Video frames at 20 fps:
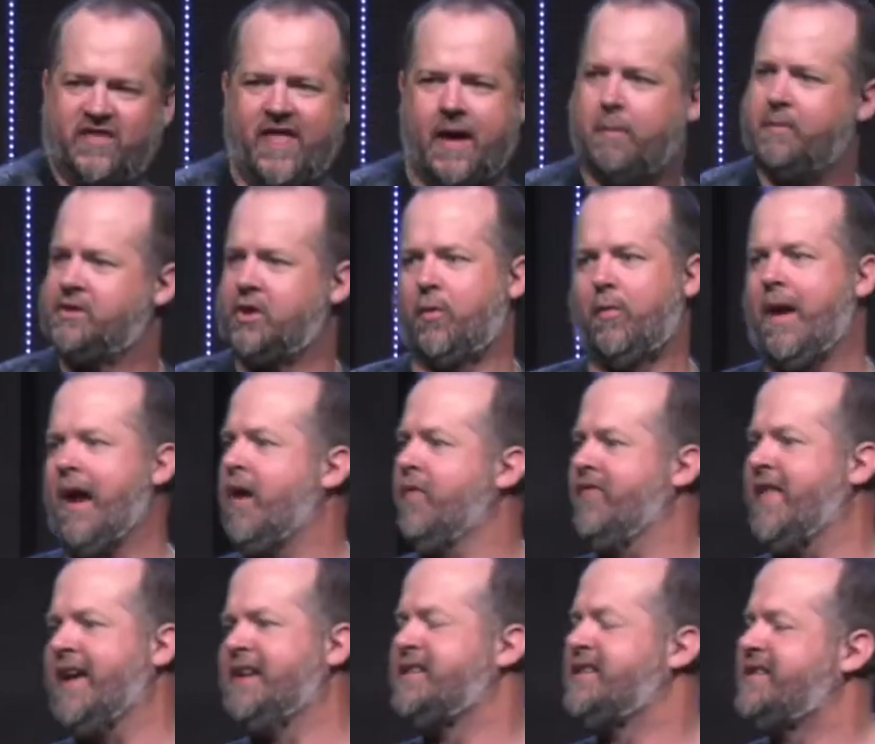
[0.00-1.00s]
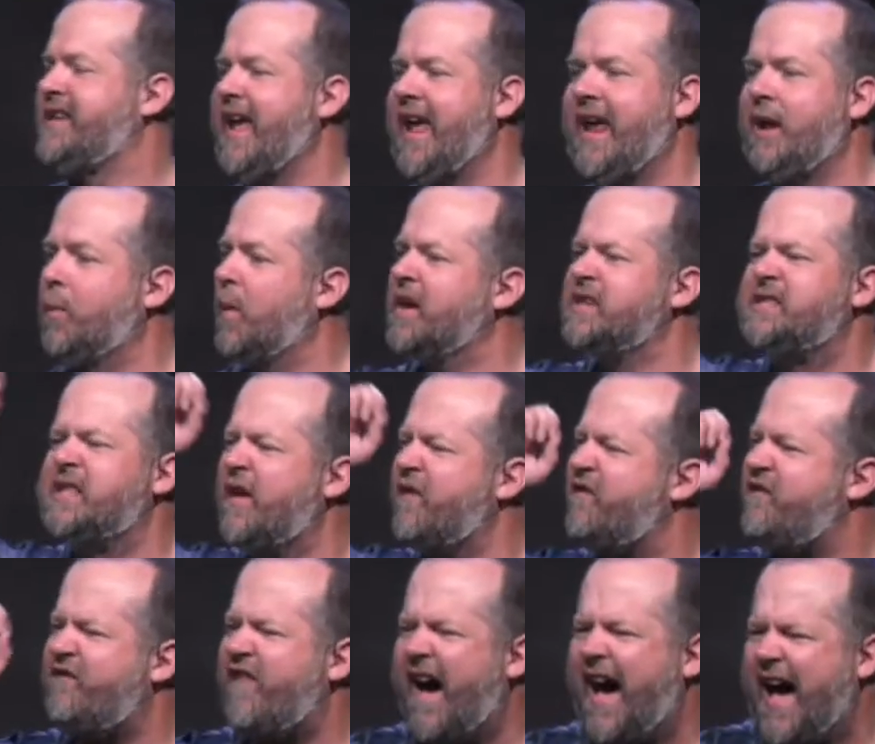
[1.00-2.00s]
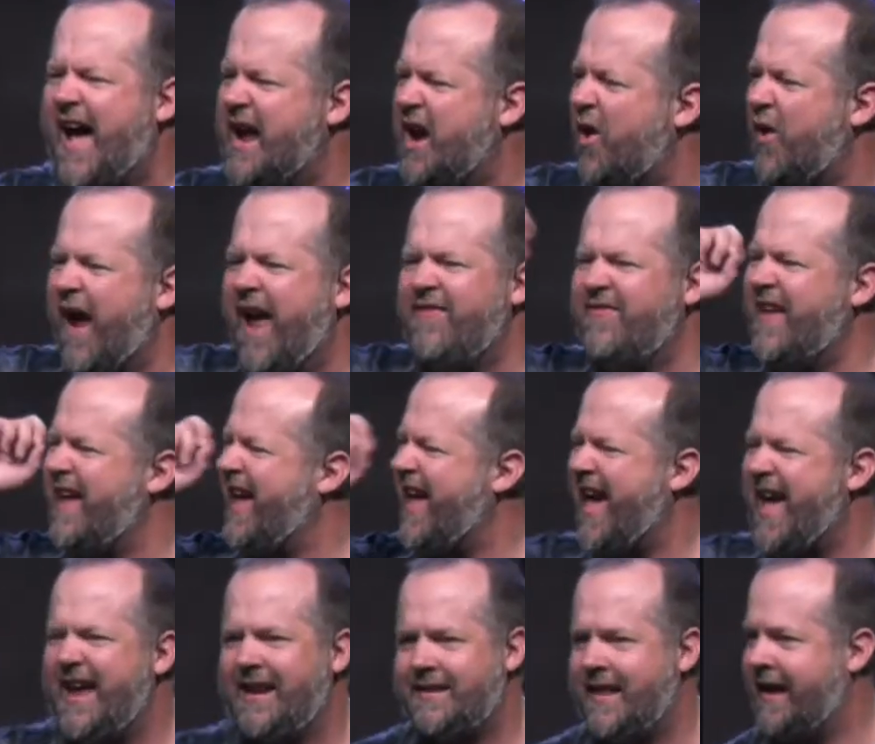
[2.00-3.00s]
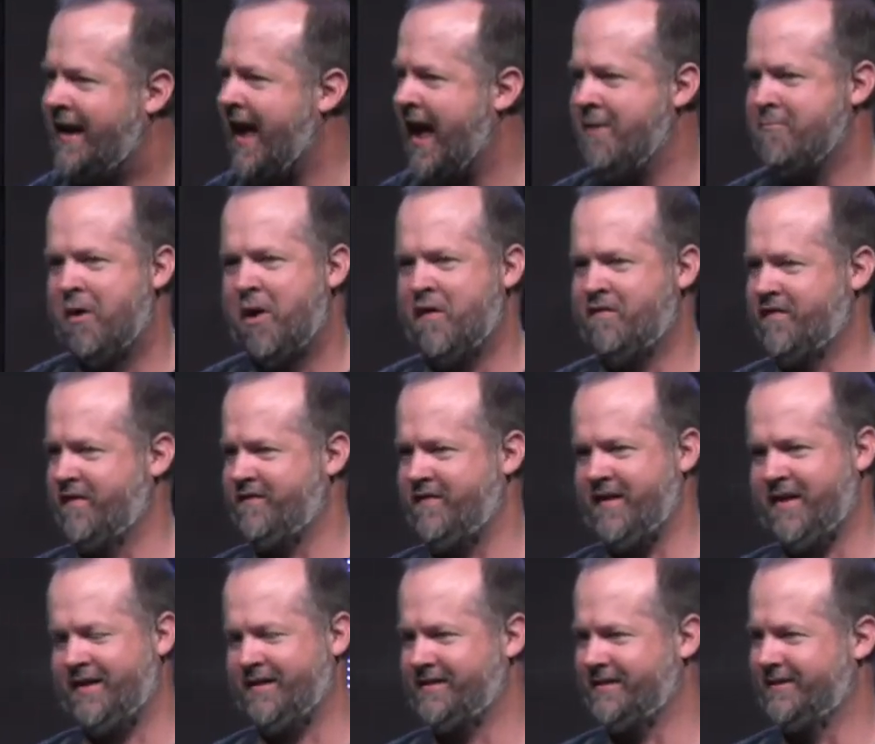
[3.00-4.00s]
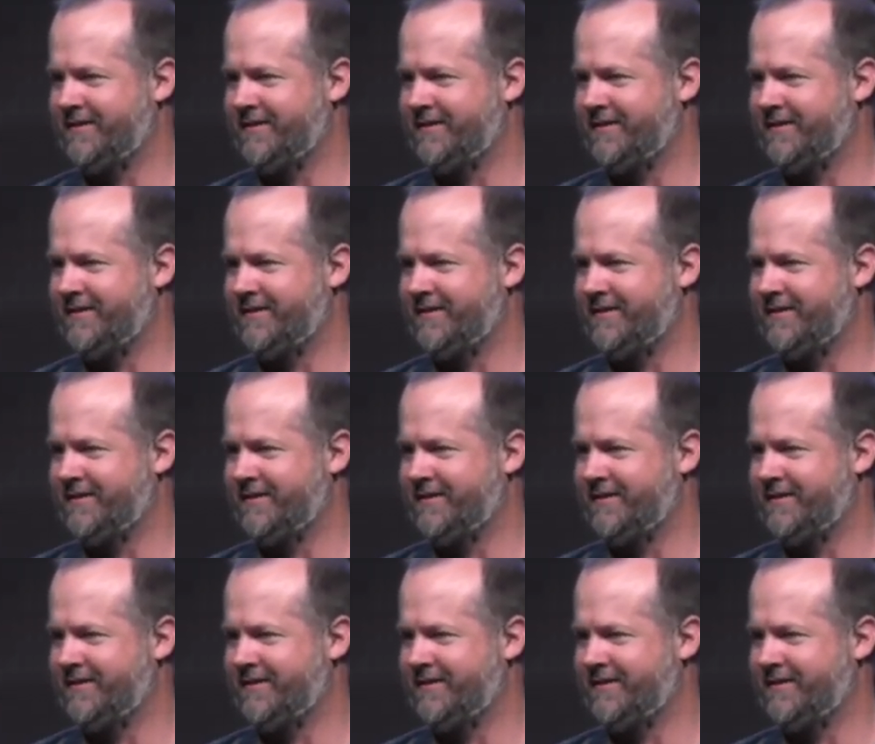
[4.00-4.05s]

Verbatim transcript: that was around that seed was the fire and the heat that came off of it.